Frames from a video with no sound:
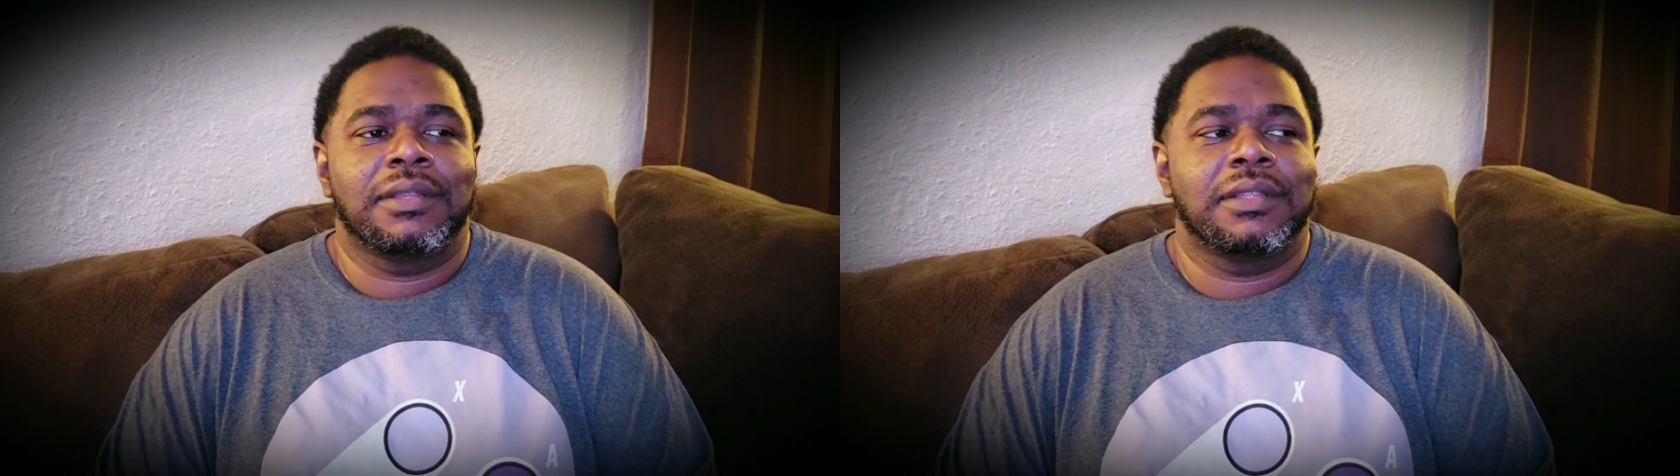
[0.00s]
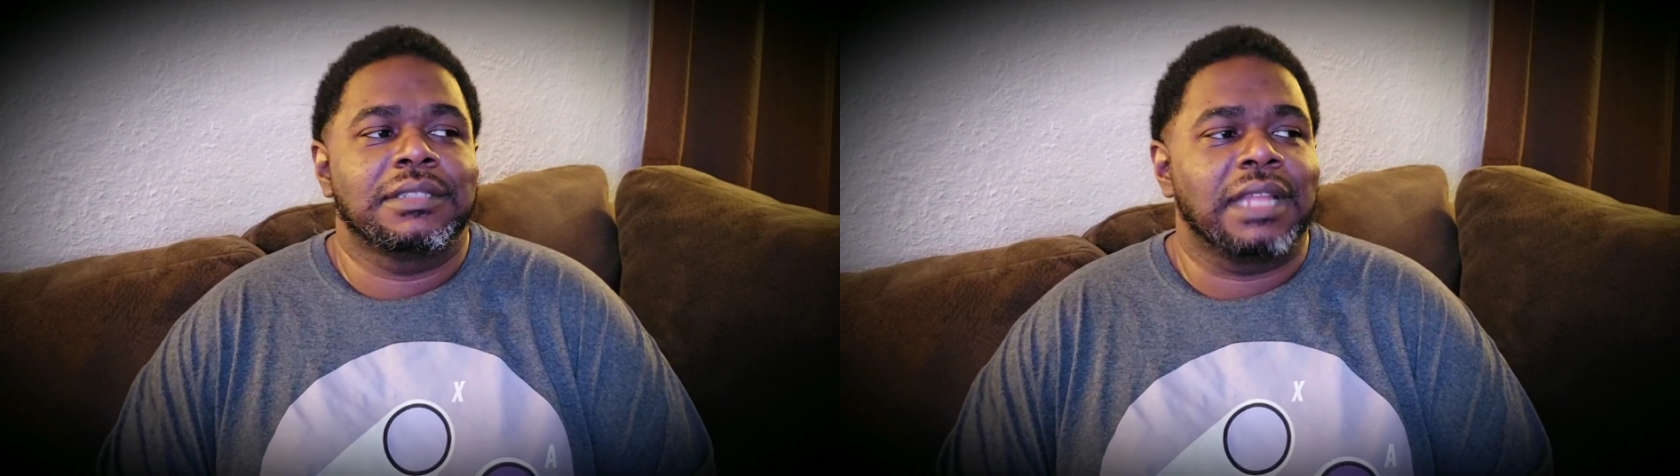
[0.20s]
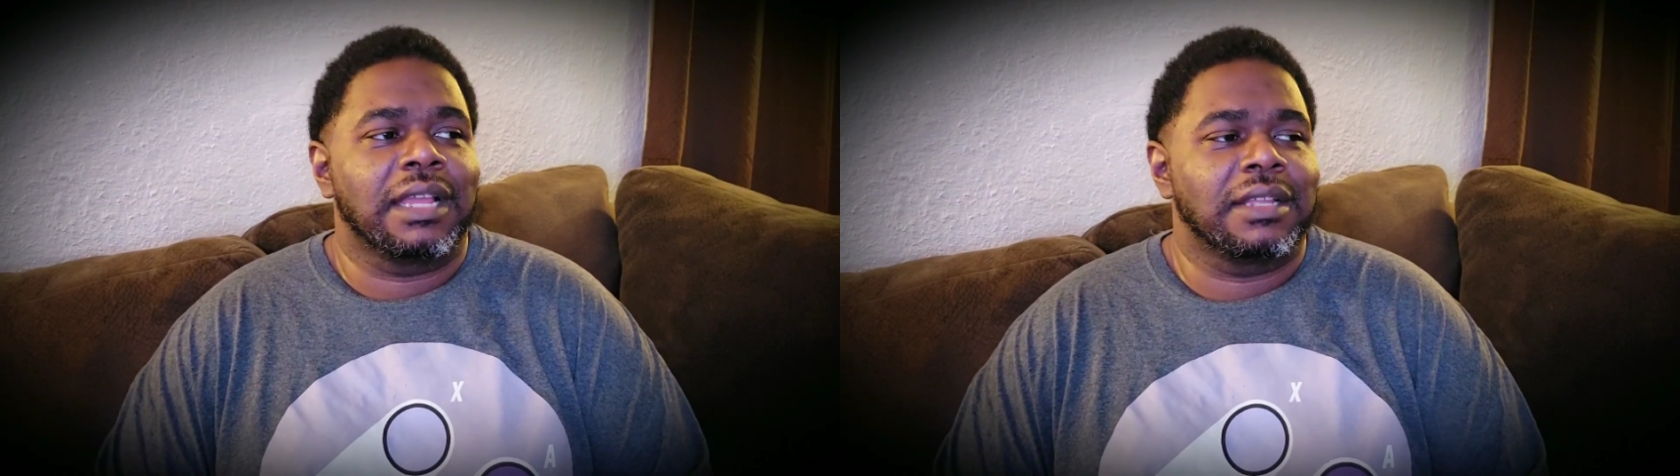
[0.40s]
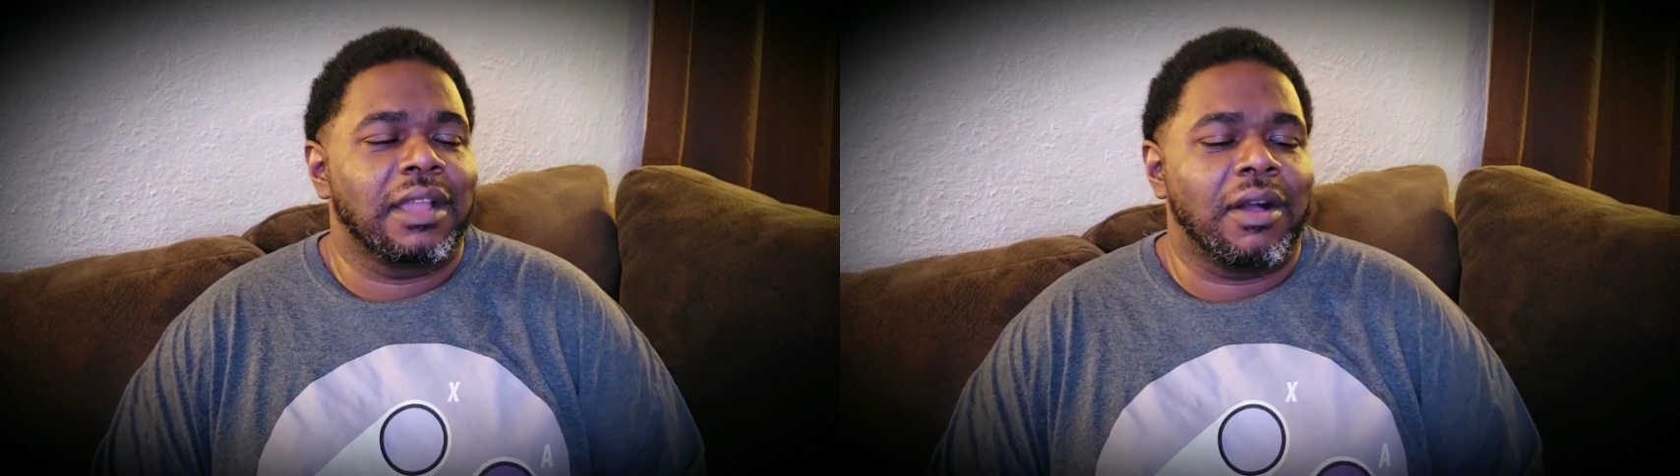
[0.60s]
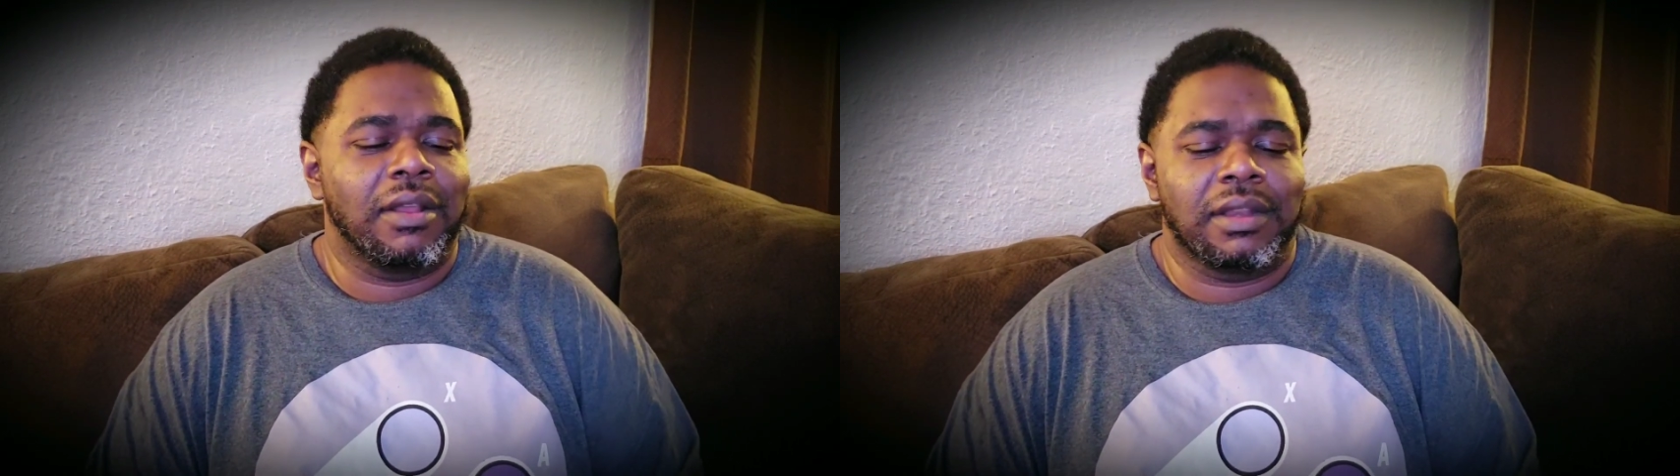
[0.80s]
It's like they
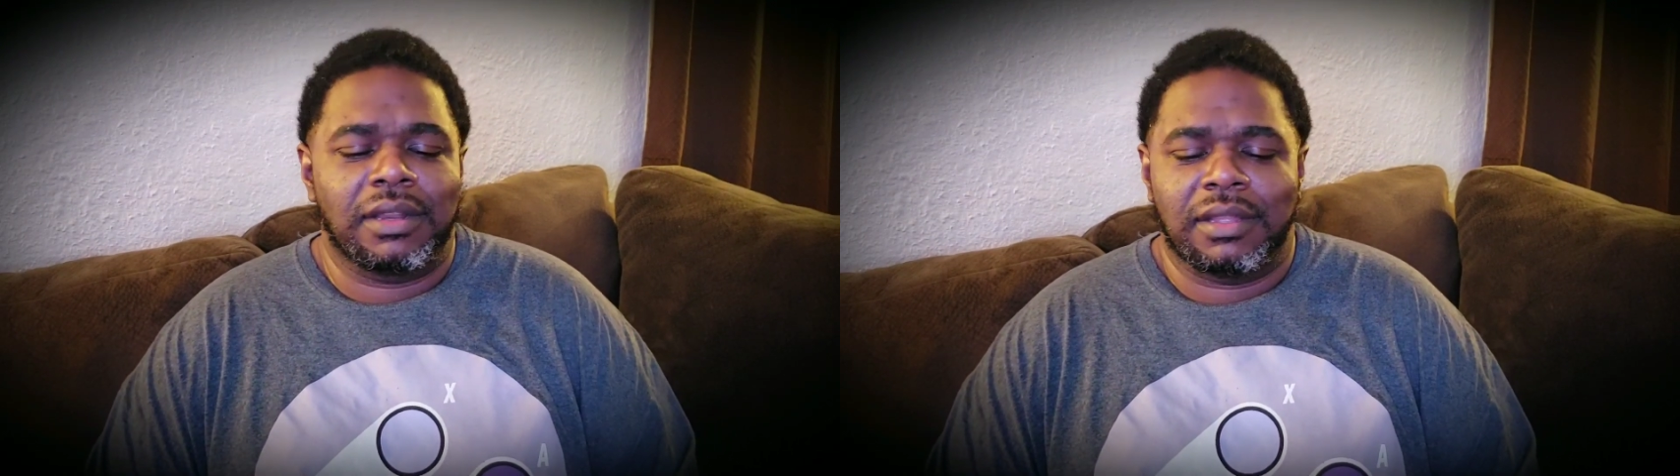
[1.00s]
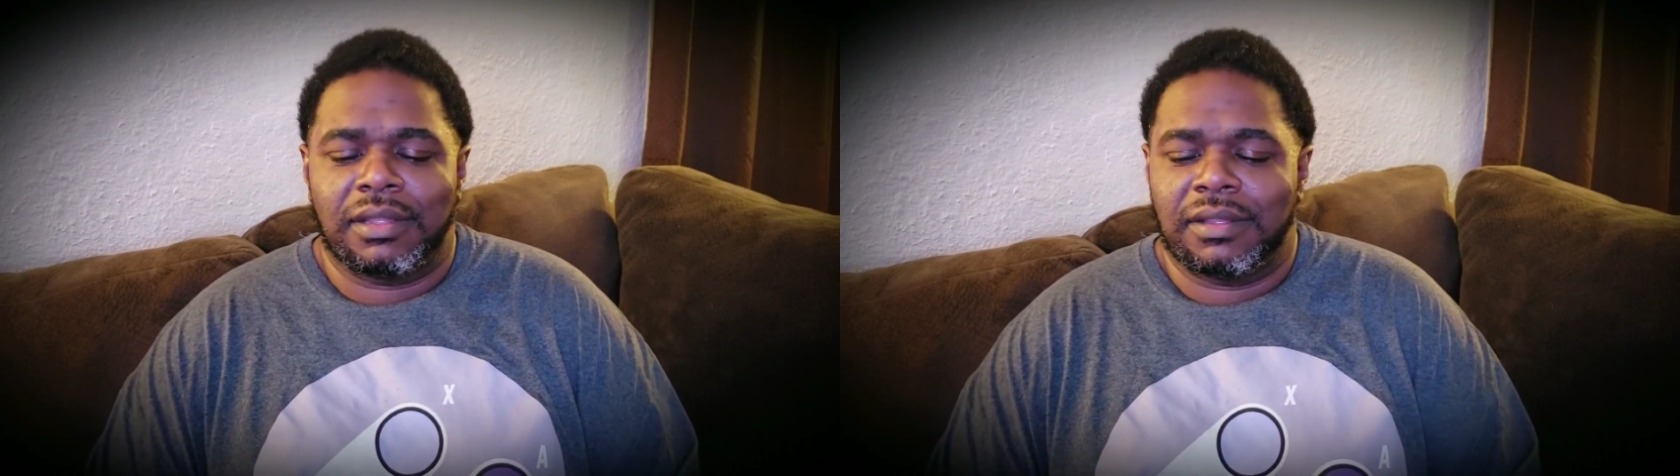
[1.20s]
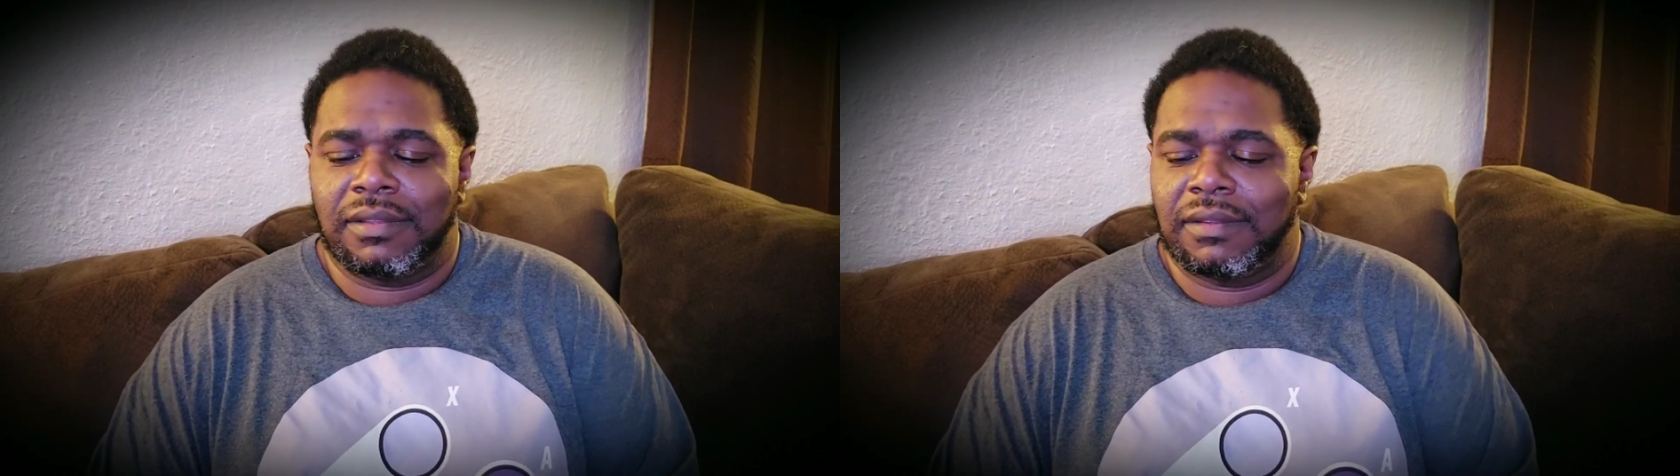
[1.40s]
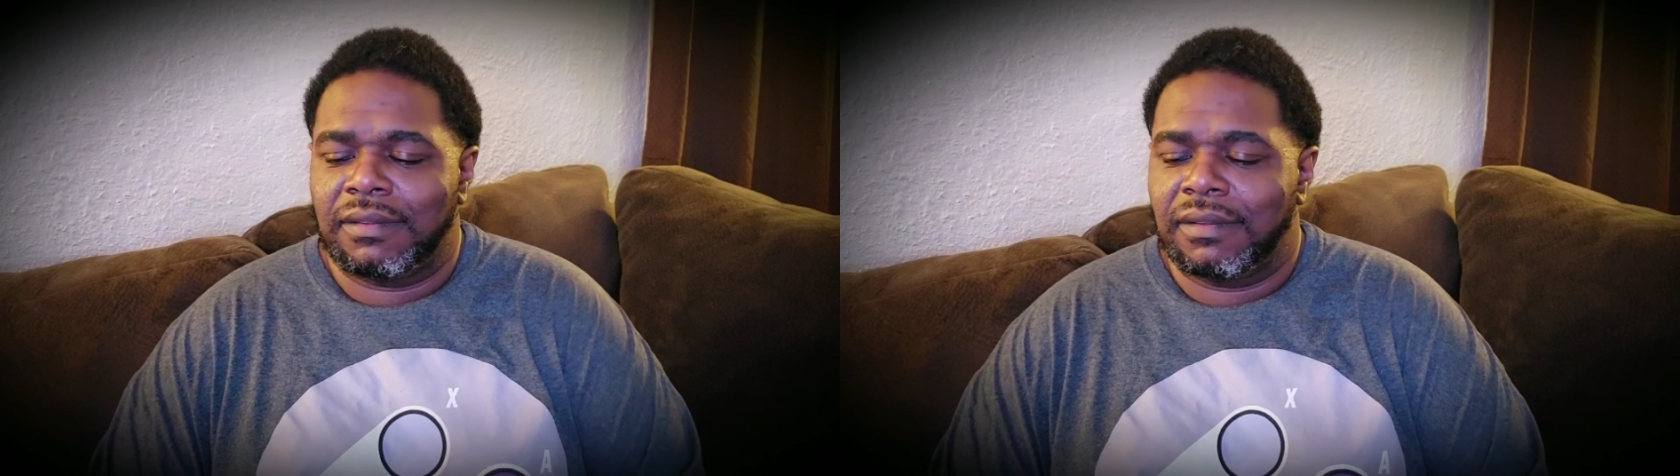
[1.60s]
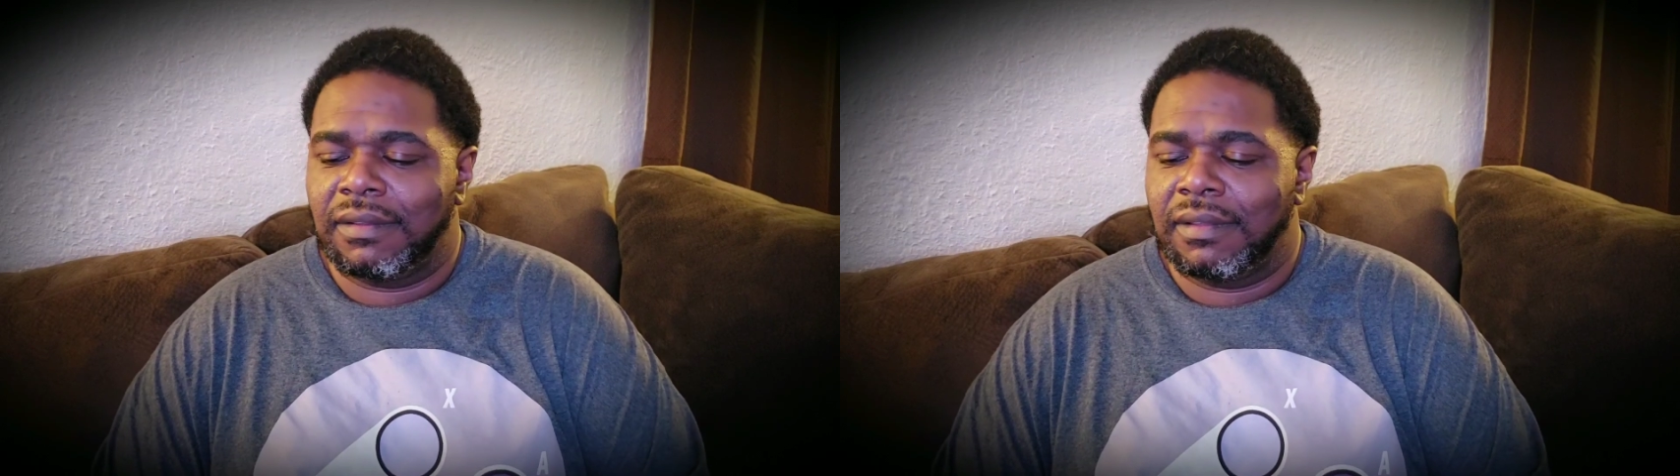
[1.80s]
called it
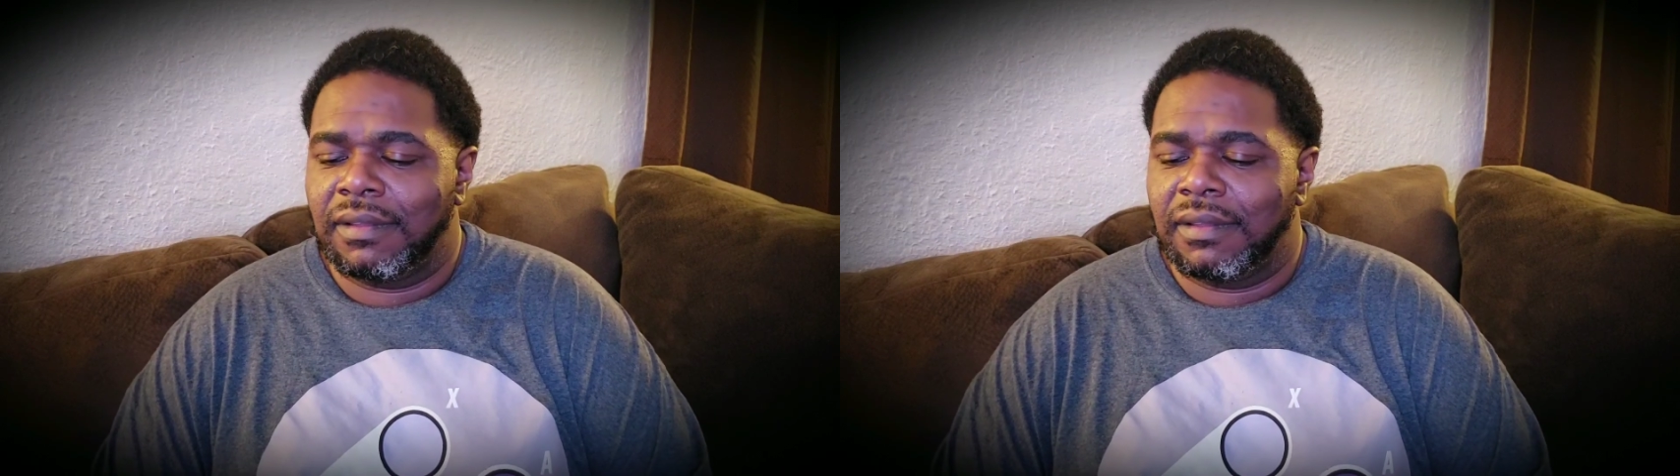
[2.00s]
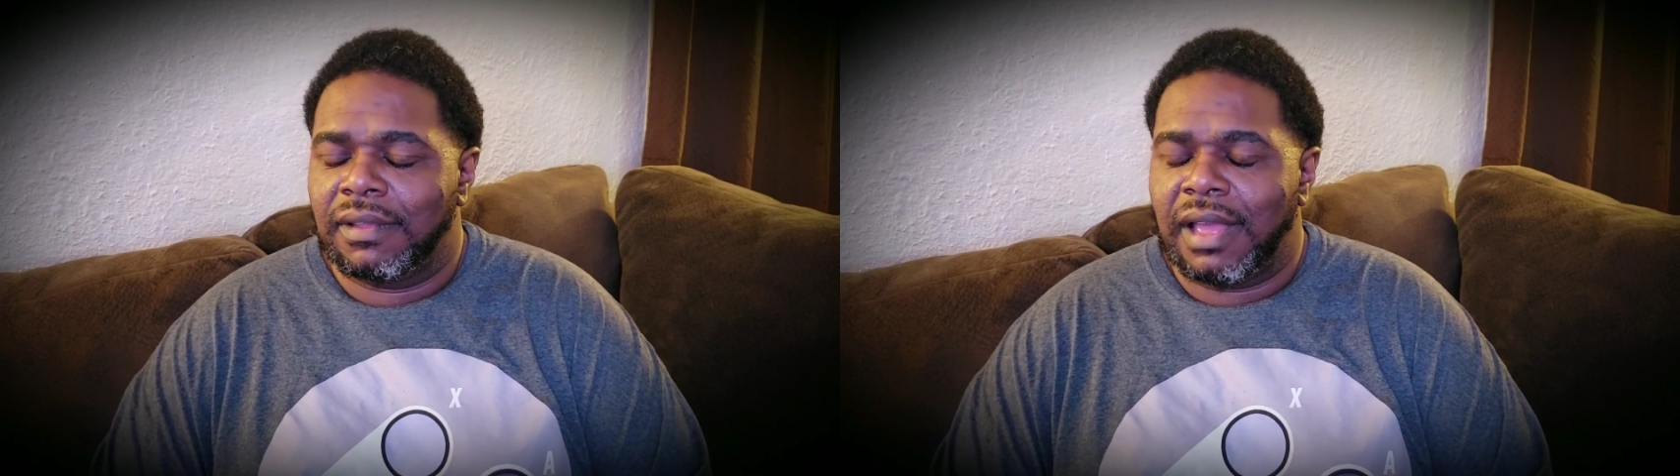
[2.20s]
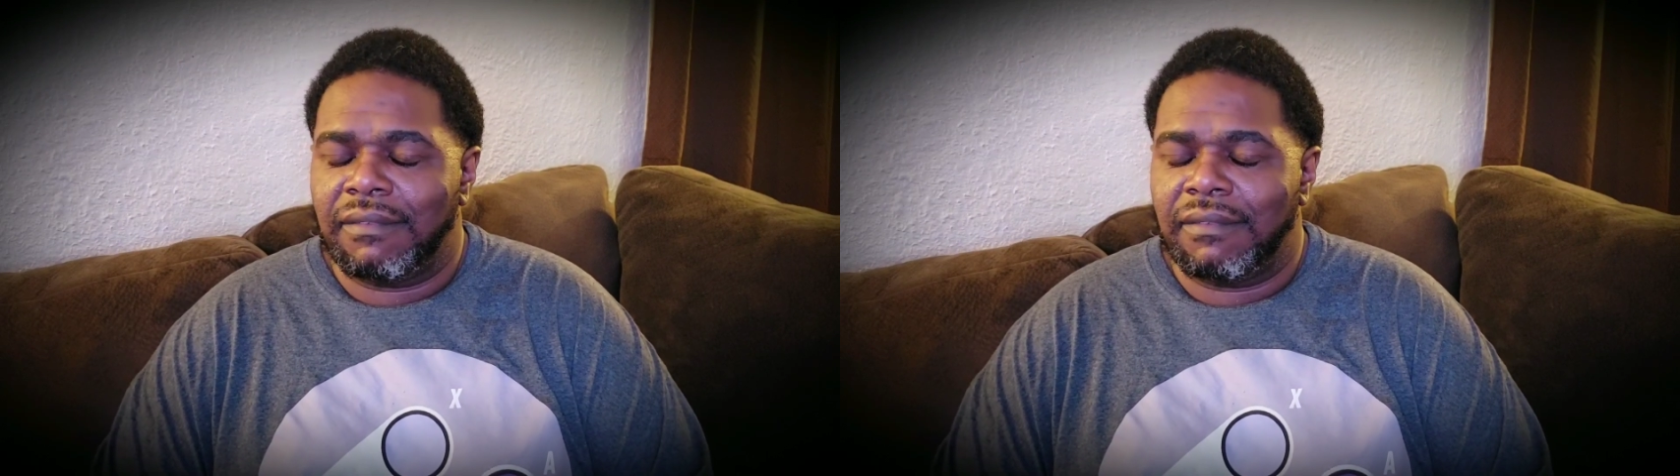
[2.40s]
I